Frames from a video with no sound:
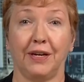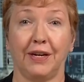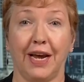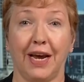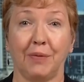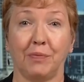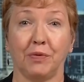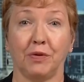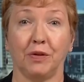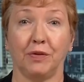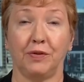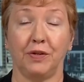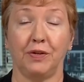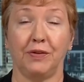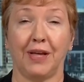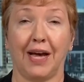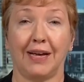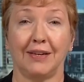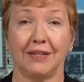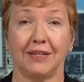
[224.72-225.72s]
in April of
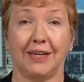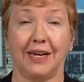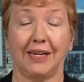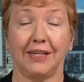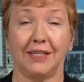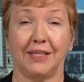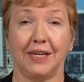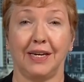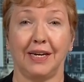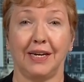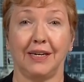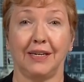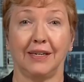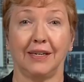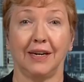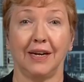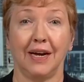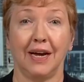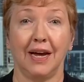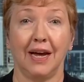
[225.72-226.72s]

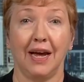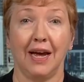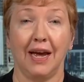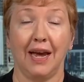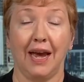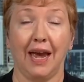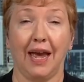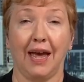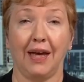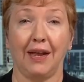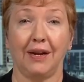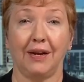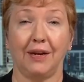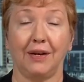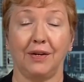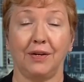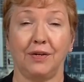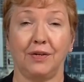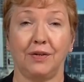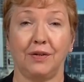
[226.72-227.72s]
2018.
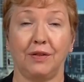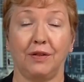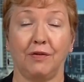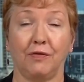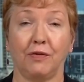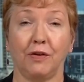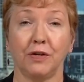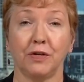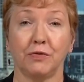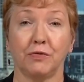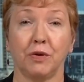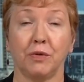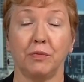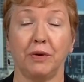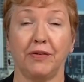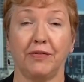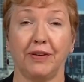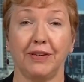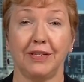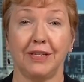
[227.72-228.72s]
And the first room
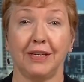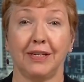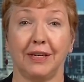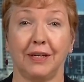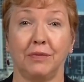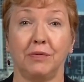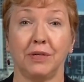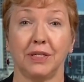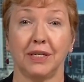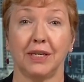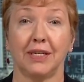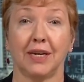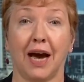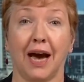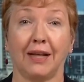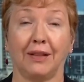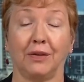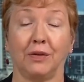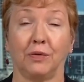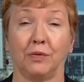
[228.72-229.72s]
we visited was the
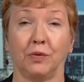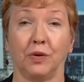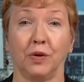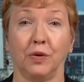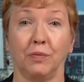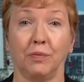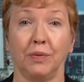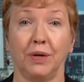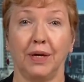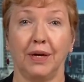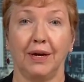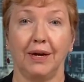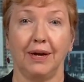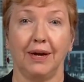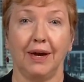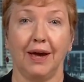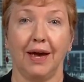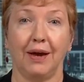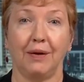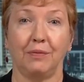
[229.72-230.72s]
toddler room.
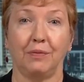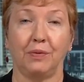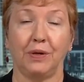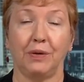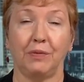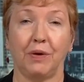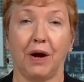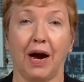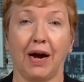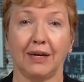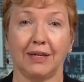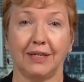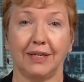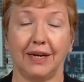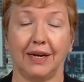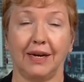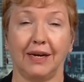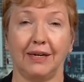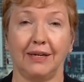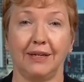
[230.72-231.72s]
And we walked
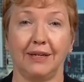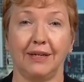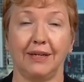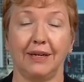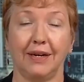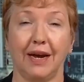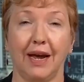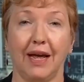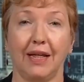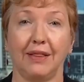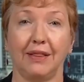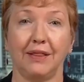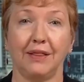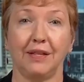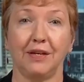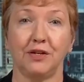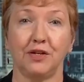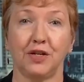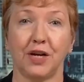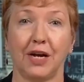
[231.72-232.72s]
in,
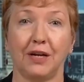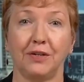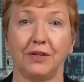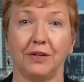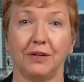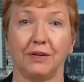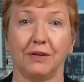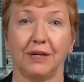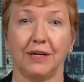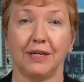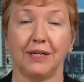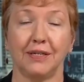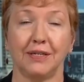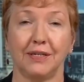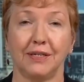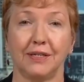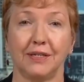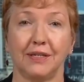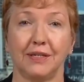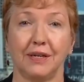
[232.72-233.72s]
and the shelter
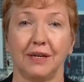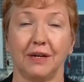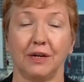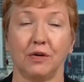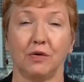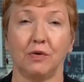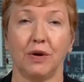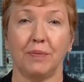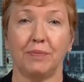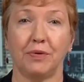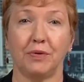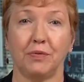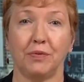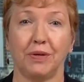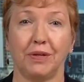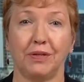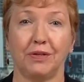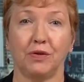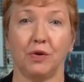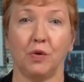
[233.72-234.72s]
is equipped
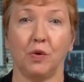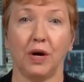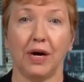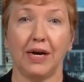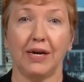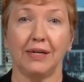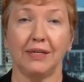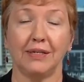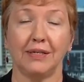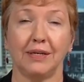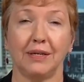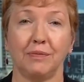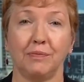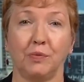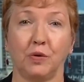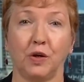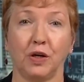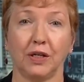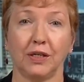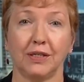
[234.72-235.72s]
with toys
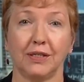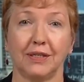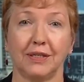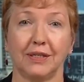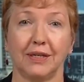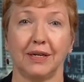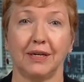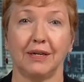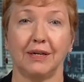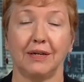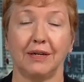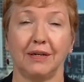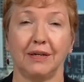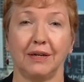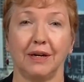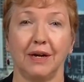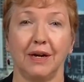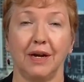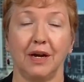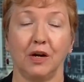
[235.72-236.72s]
and books
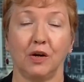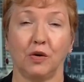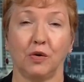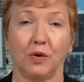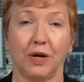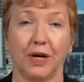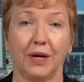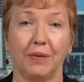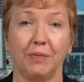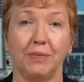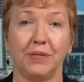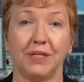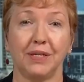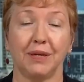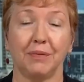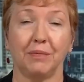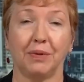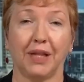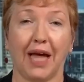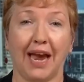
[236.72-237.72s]
and cribs
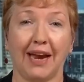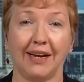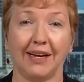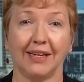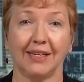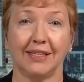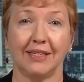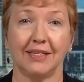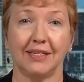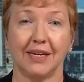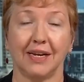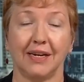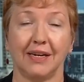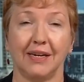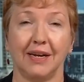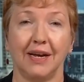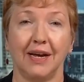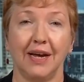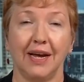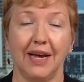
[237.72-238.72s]
and blankets
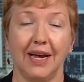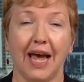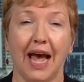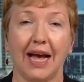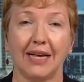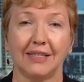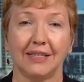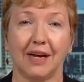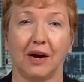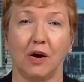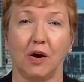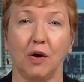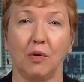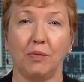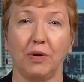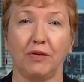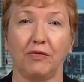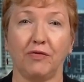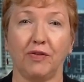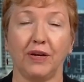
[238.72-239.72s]
and has a
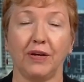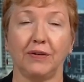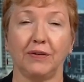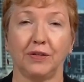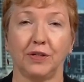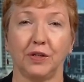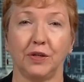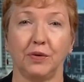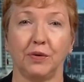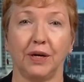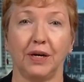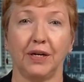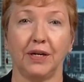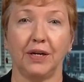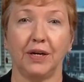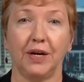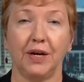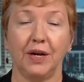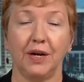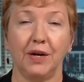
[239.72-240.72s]
homey feel to it.
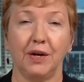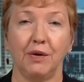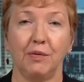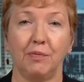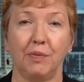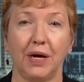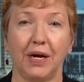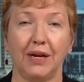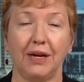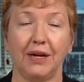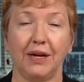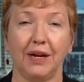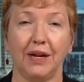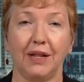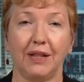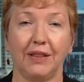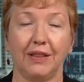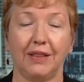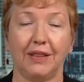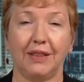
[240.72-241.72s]
But
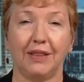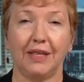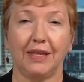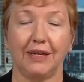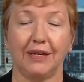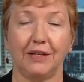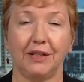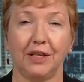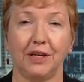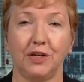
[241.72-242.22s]
the,